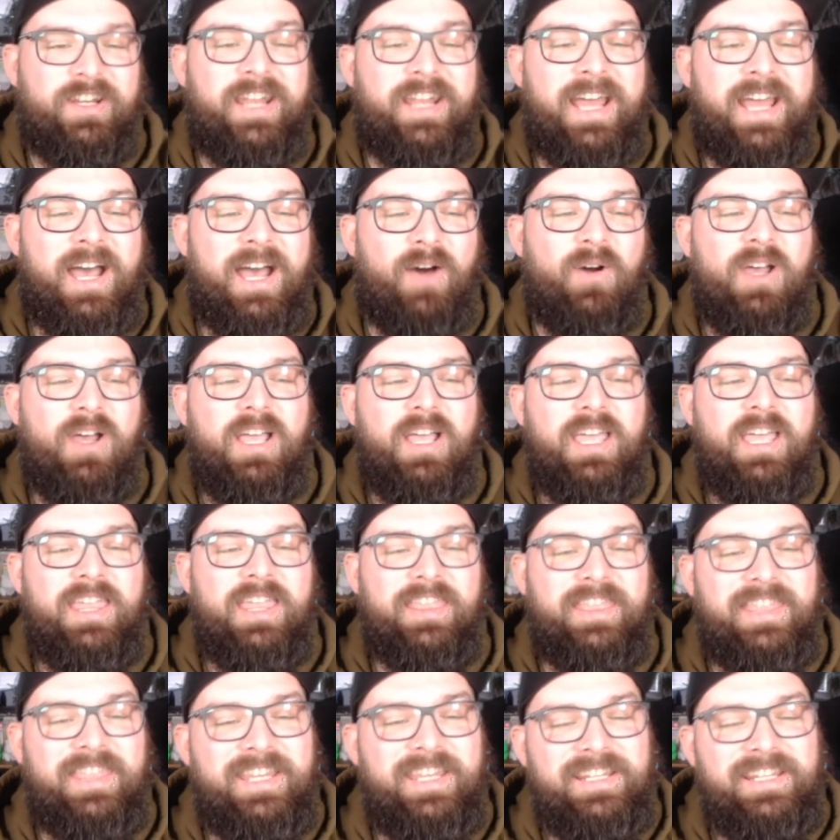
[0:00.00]
Now,
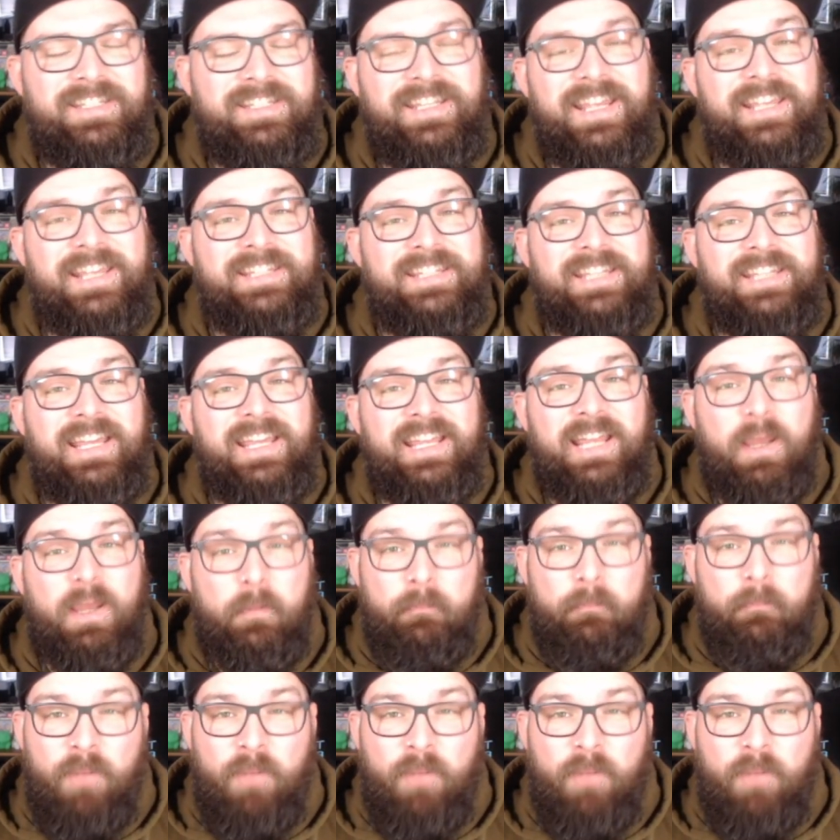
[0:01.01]
this is a